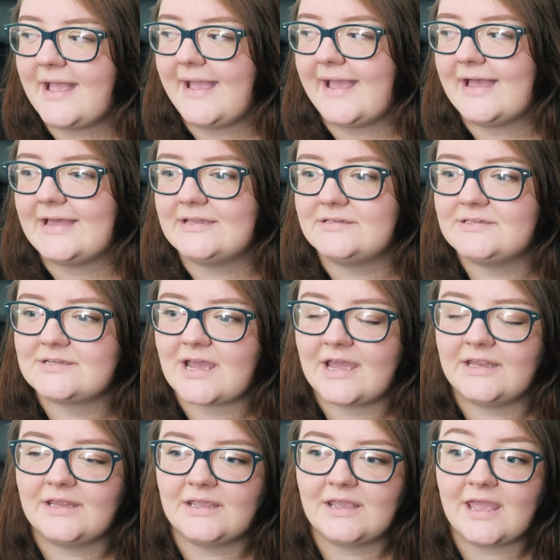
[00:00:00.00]
And
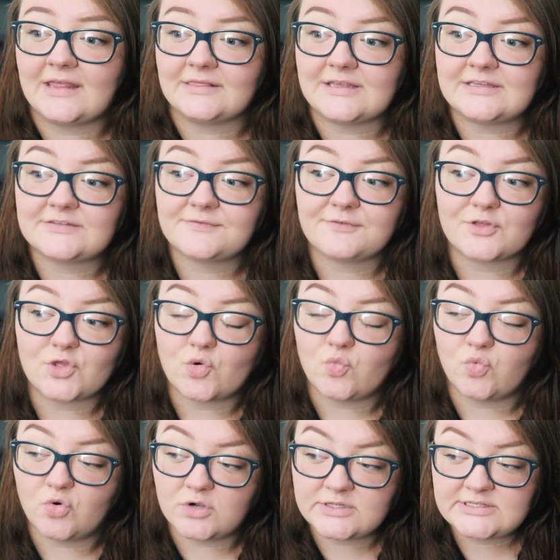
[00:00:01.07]
I, at least for the
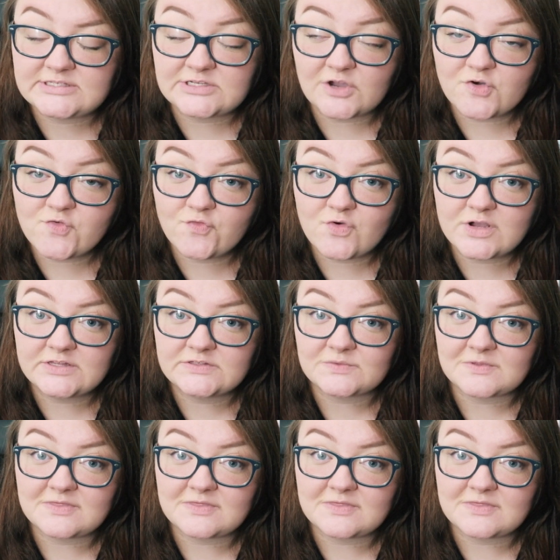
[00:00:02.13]
wood stove ones,